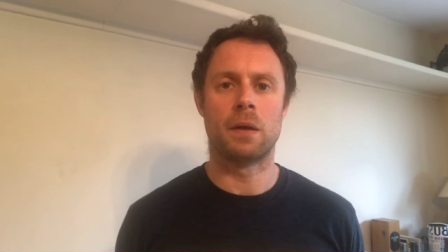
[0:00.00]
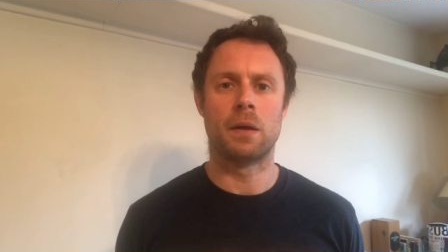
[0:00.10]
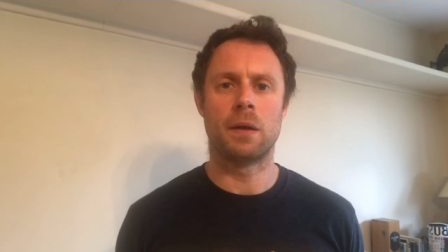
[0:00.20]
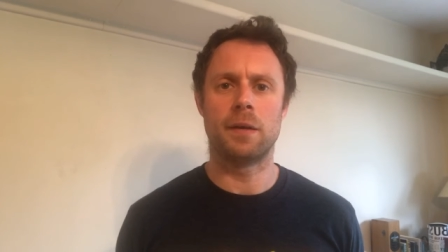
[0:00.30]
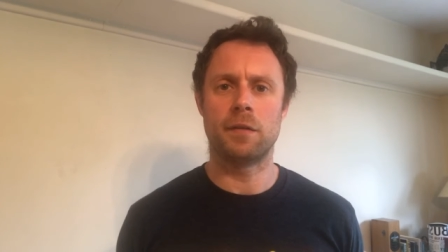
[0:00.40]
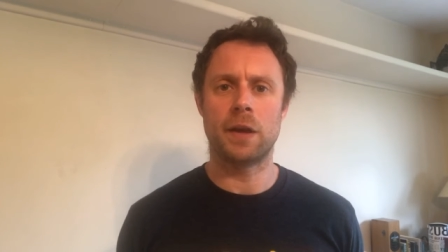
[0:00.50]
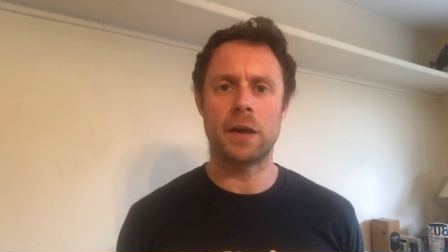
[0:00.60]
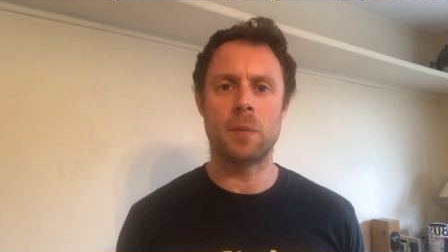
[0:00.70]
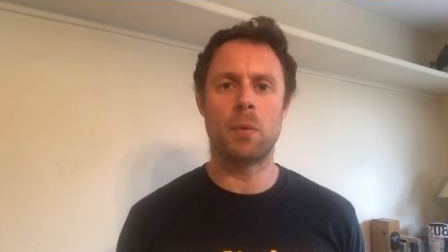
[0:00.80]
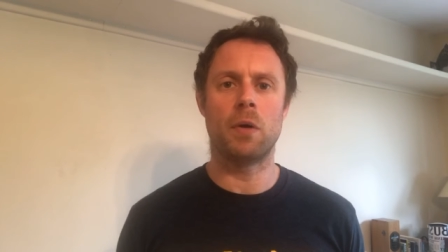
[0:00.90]
And if at
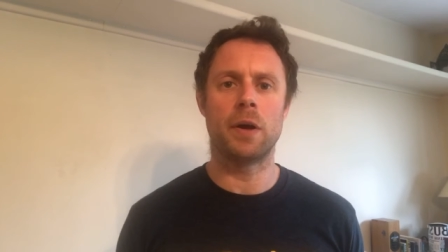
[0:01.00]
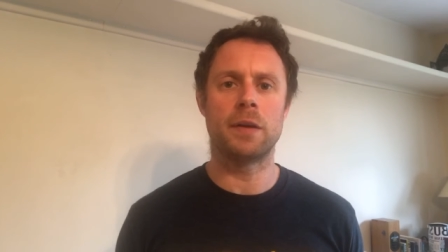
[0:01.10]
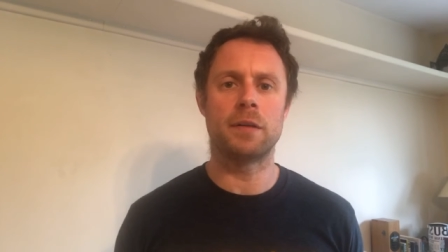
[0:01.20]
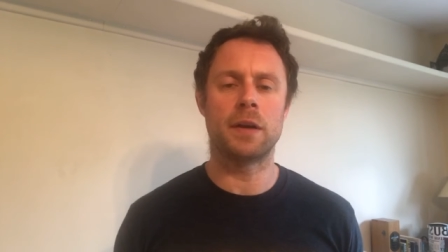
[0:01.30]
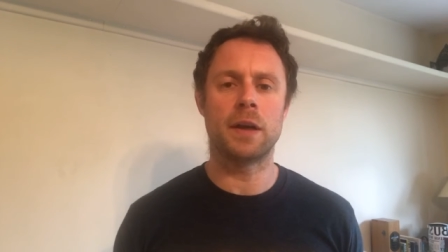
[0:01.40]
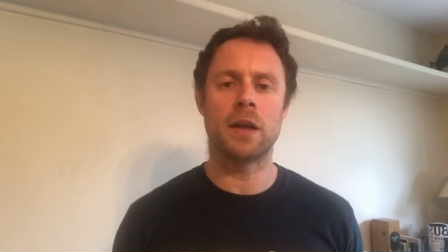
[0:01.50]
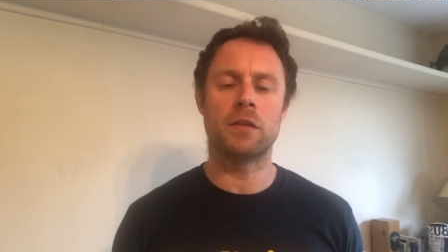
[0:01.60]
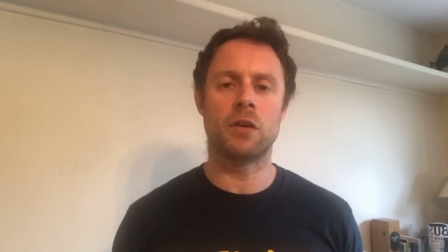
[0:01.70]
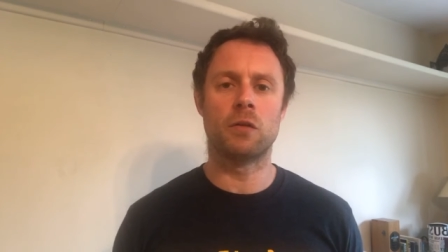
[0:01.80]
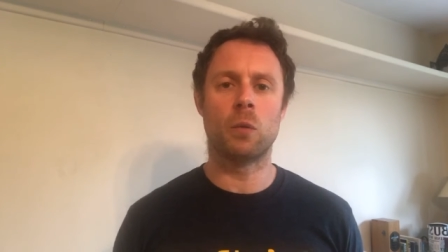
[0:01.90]
any point it gets
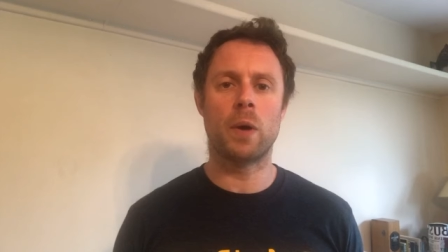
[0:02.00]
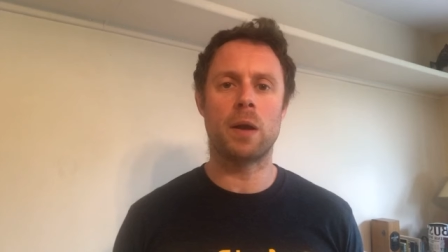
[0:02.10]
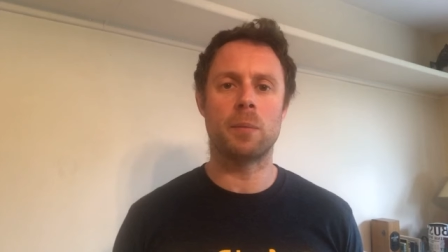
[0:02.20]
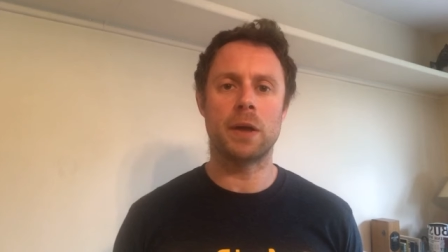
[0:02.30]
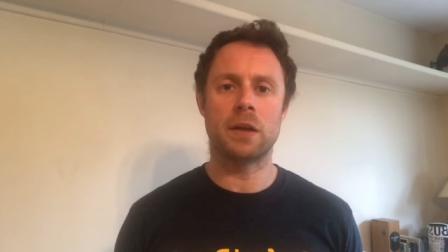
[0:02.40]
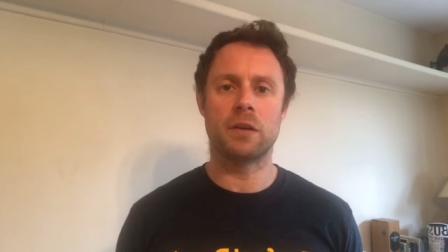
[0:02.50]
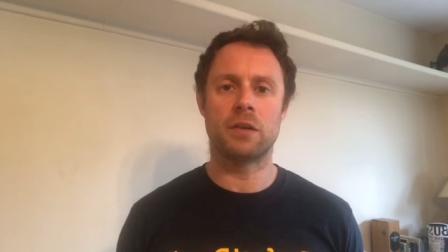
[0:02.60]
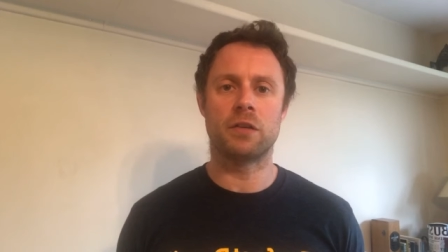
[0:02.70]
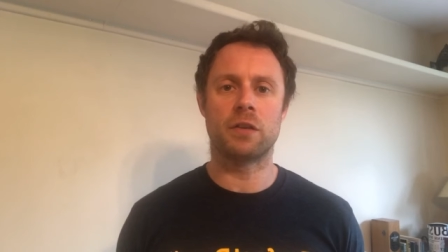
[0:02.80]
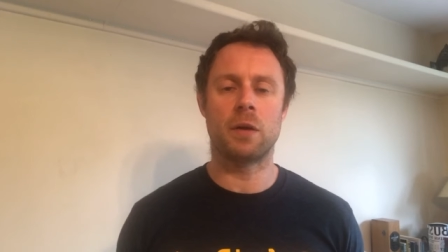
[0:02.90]
overwhelming to
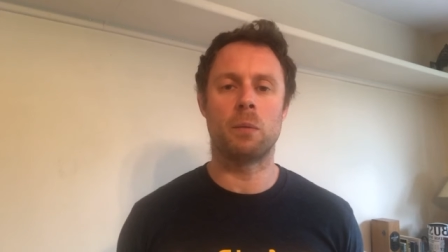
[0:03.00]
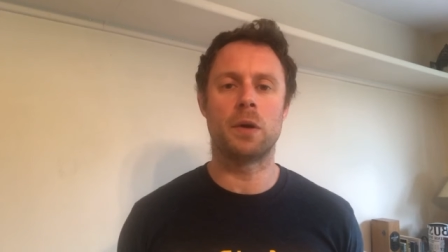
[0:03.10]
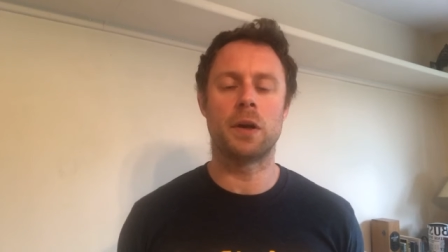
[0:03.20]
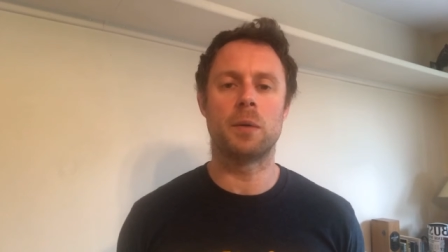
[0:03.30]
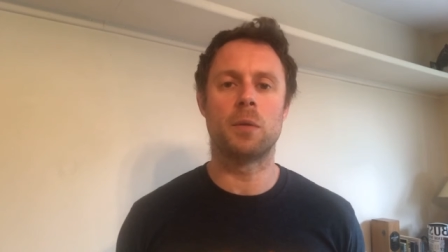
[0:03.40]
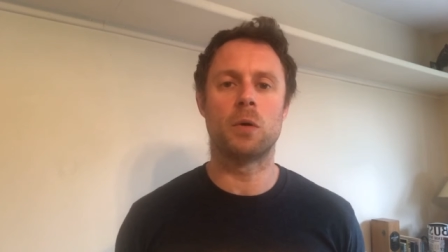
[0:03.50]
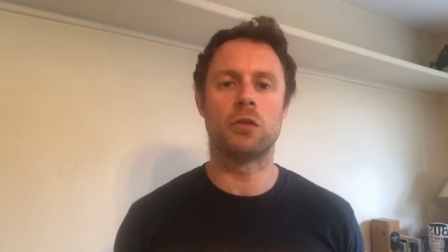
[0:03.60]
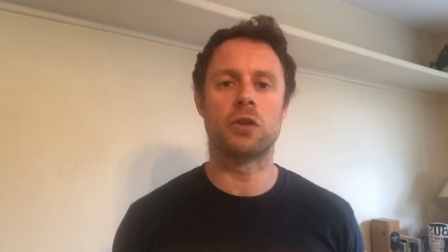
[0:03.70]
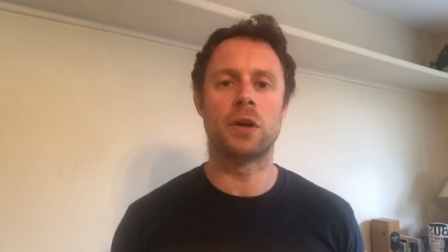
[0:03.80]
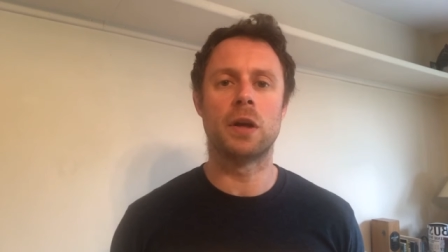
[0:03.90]
sit with an
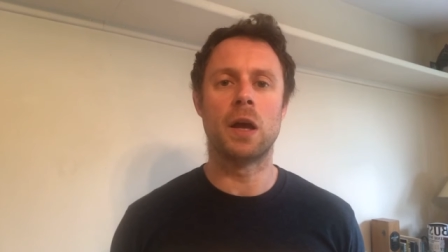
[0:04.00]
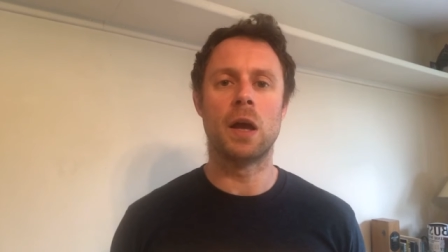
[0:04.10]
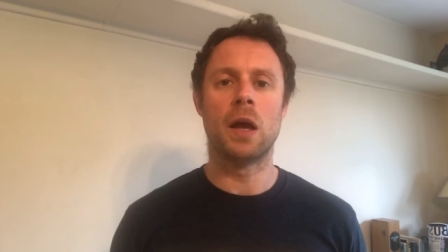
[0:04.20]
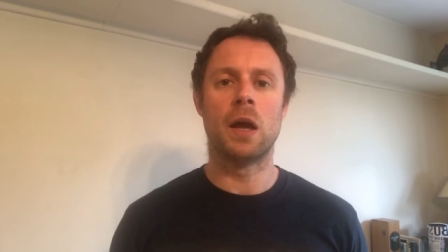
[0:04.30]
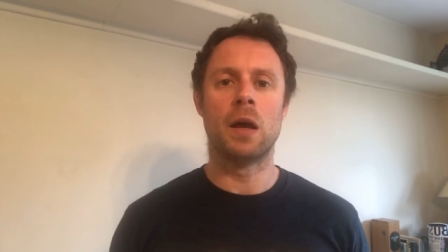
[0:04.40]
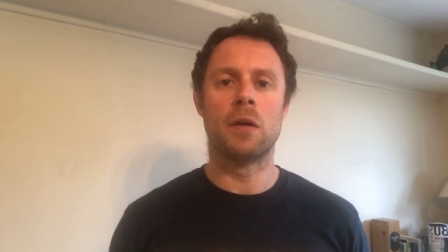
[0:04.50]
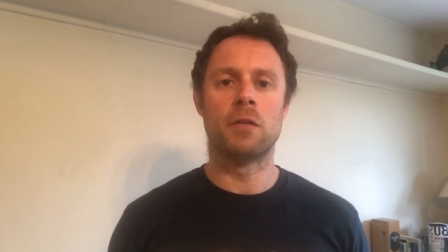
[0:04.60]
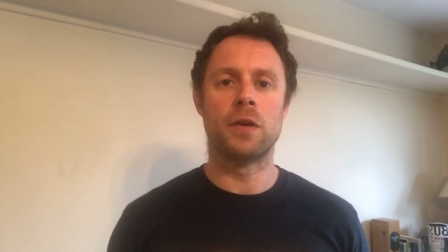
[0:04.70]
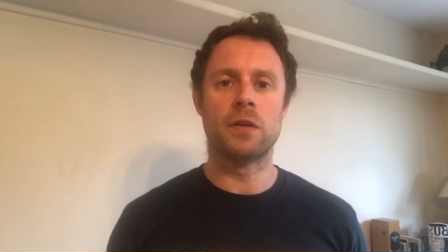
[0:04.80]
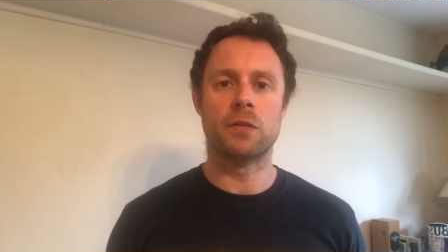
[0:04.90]
emotion,
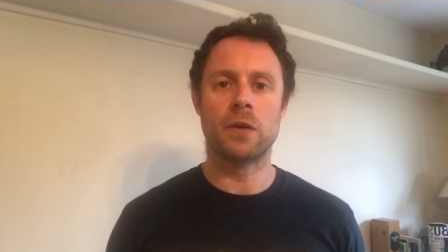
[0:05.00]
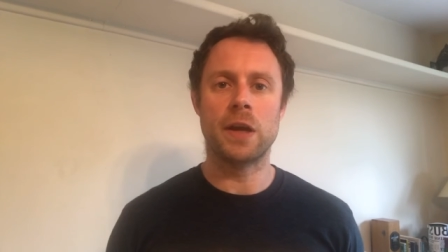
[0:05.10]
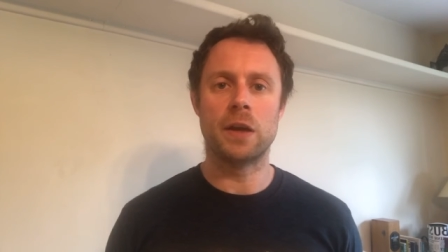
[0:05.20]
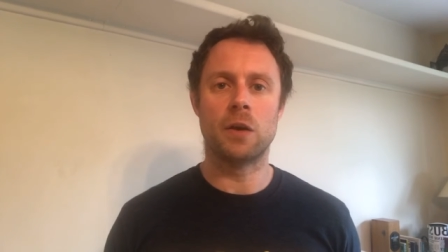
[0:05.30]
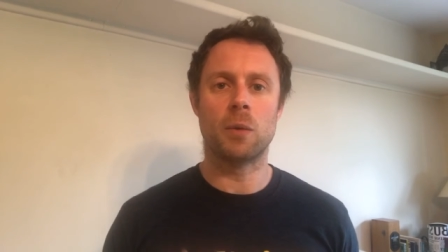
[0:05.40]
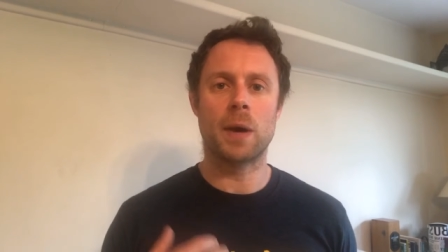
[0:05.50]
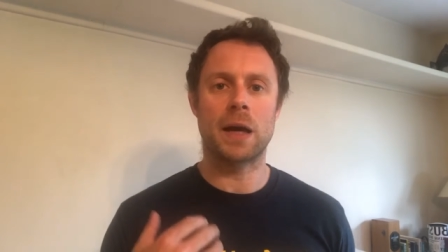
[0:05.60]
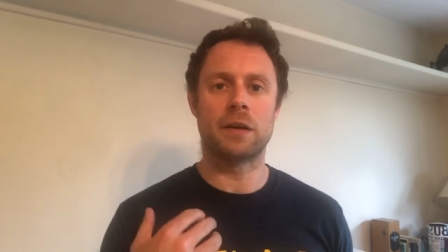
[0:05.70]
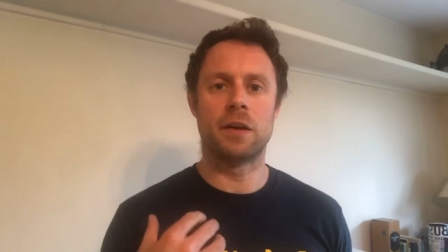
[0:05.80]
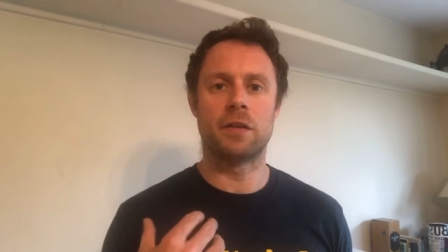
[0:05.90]
feel free to go back
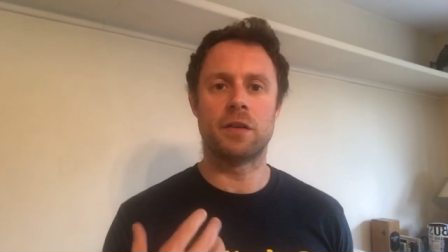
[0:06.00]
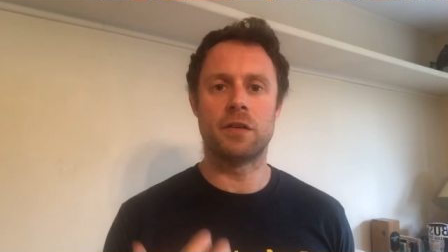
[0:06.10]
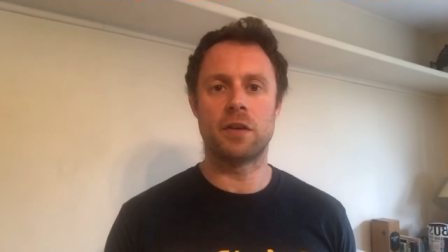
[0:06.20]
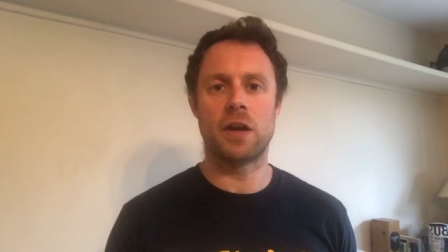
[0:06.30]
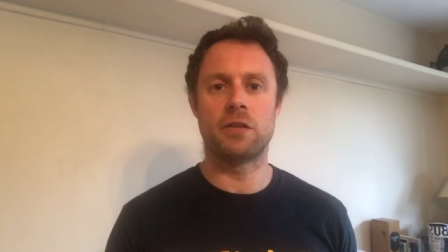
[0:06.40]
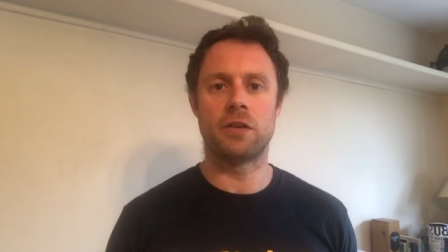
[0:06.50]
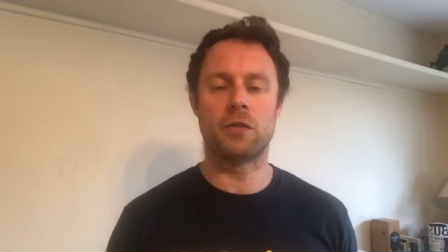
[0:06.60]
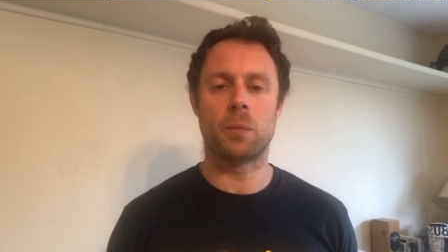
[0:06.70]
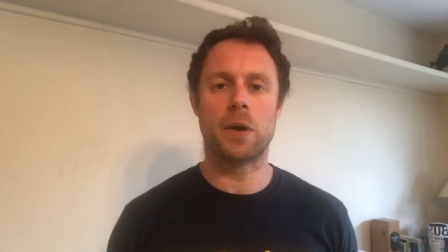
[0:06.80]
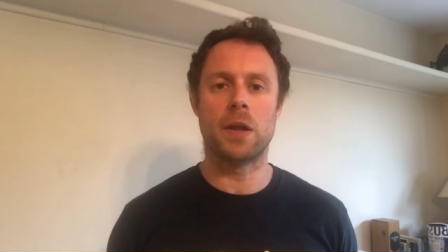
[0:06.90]
to the sensation
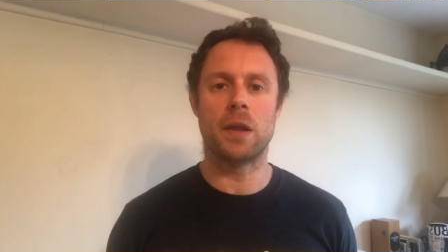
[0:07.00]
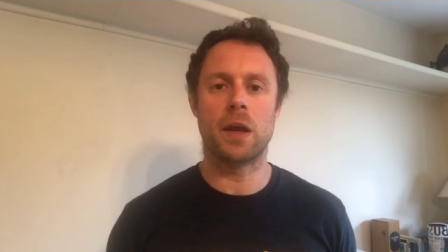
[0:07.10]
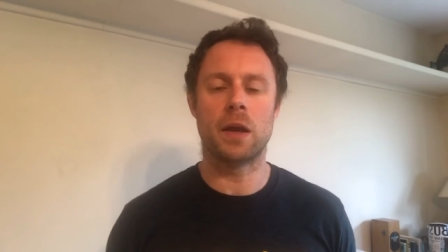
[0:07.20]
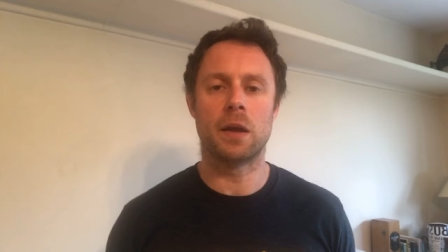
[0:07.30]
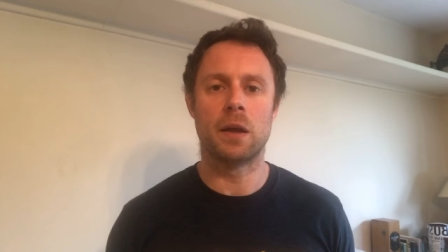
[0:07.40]
of breathing.